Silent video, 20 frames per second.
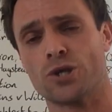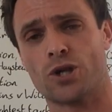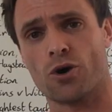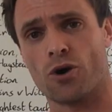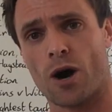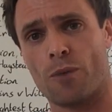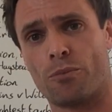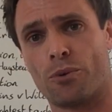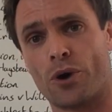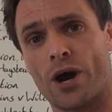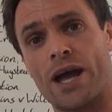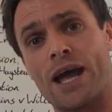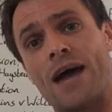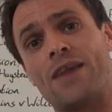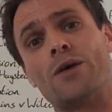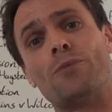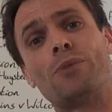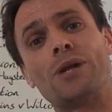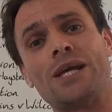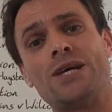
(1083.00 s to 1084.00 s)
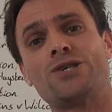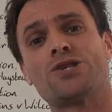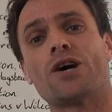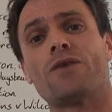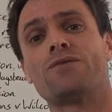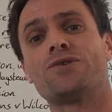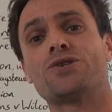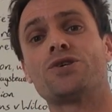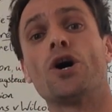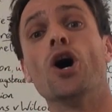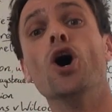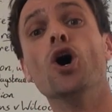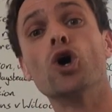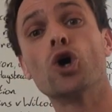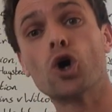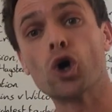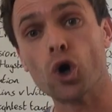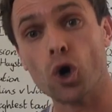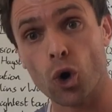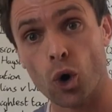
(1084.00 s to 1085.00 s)
to cooperate and a police officer
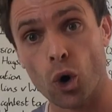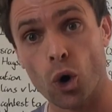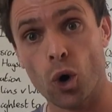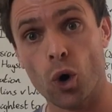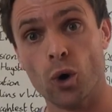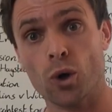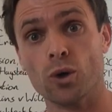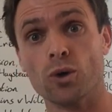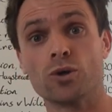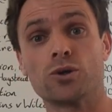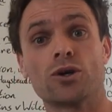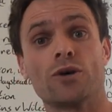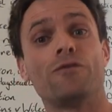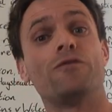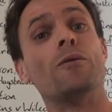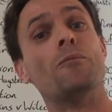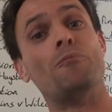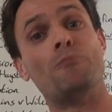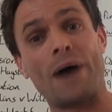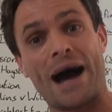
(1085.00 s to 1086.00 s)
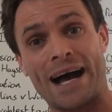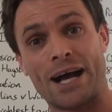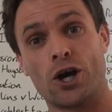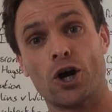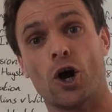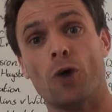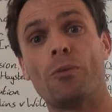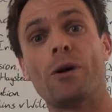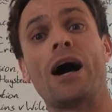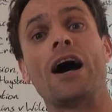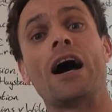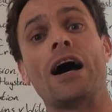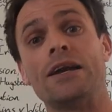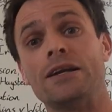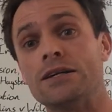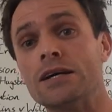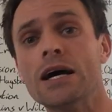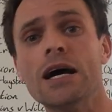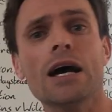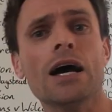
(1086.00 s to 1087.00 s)
called for backup,
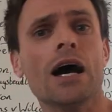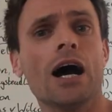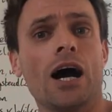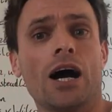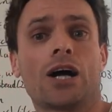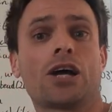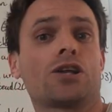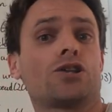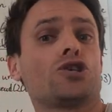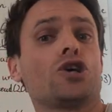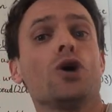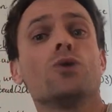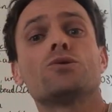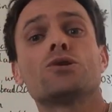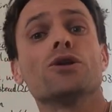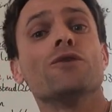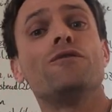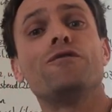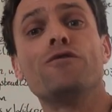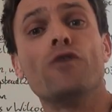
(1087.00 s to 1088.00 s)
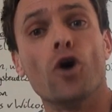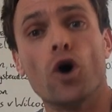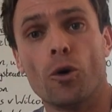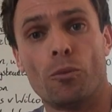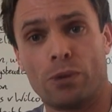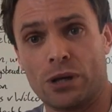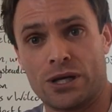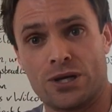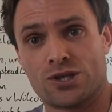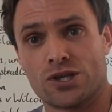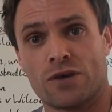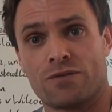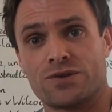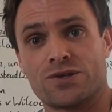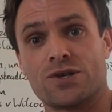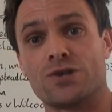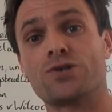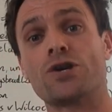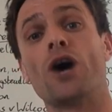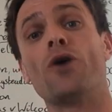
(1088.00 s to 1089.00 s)
and a total of 4 police
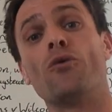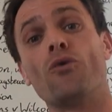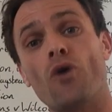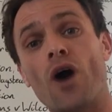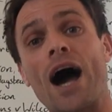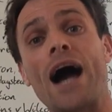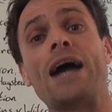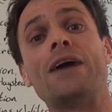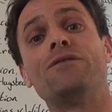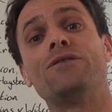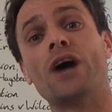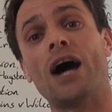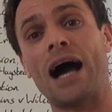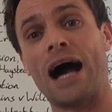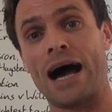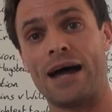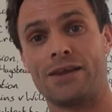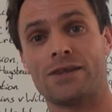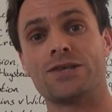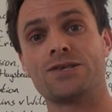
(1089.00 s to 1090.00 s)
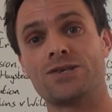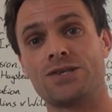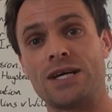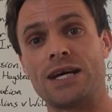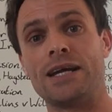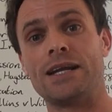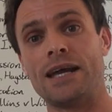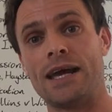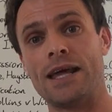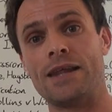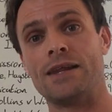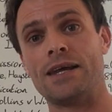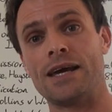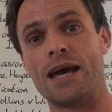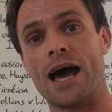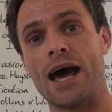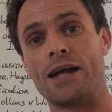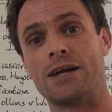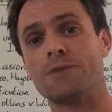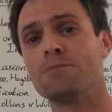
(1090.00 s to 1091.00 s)
officers arrived at the scene in
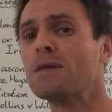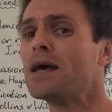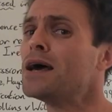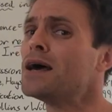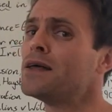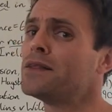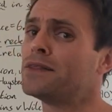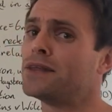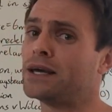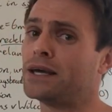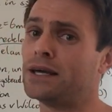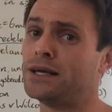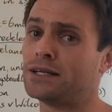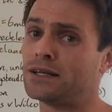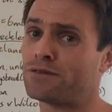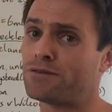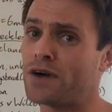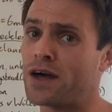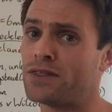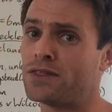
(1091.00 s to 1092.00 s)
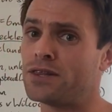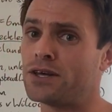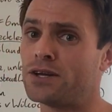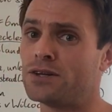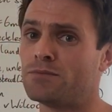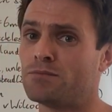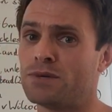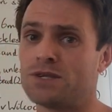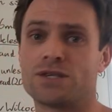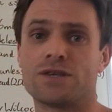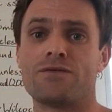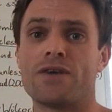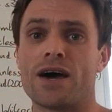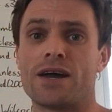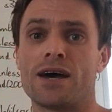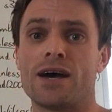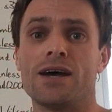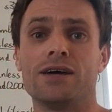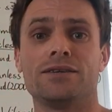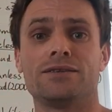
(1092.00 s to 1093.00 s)
the end. The defendant, Mr.
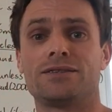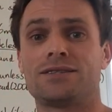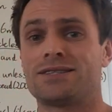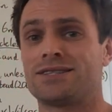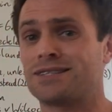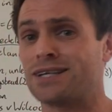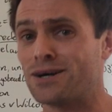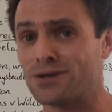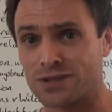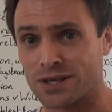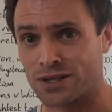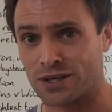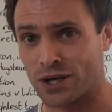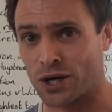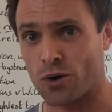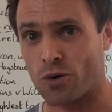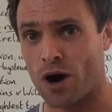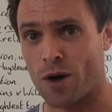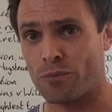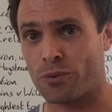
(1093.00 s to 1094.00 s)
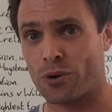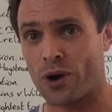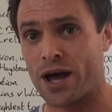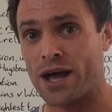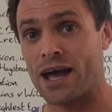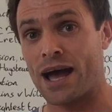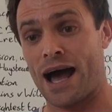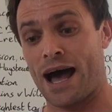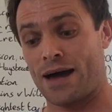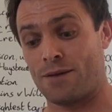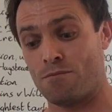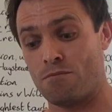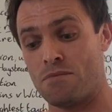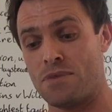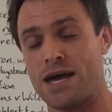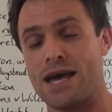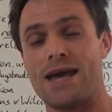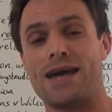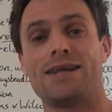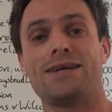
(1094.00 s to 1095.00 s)
Venner, still didn't cooperate and
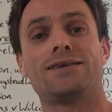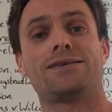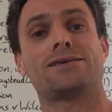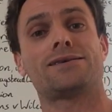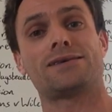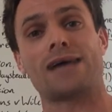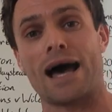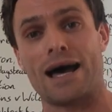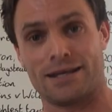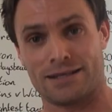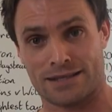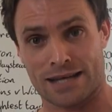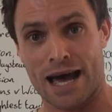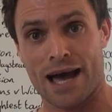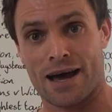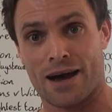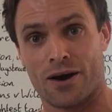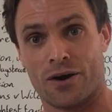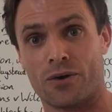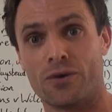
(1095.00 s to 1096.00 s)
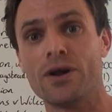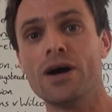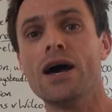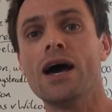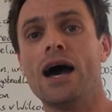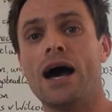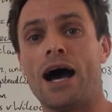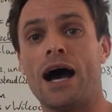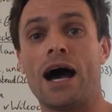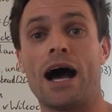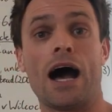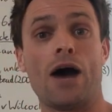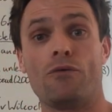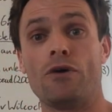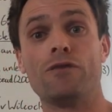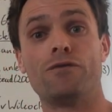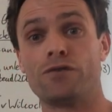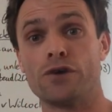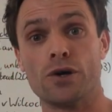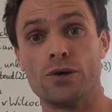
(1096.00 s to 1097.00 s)
merely sat down,
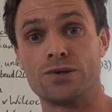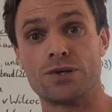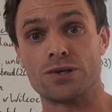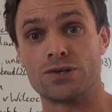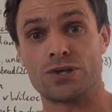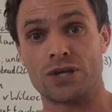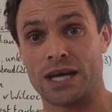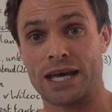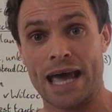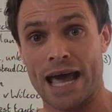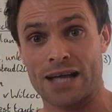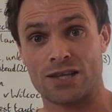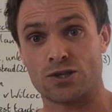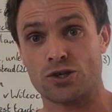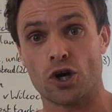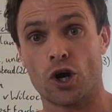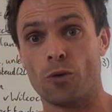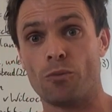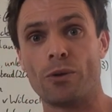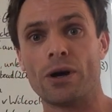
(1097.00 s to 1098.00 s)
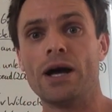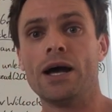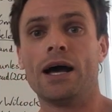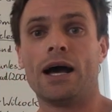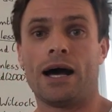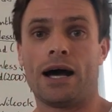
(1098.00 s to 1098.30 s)
refusing to get up.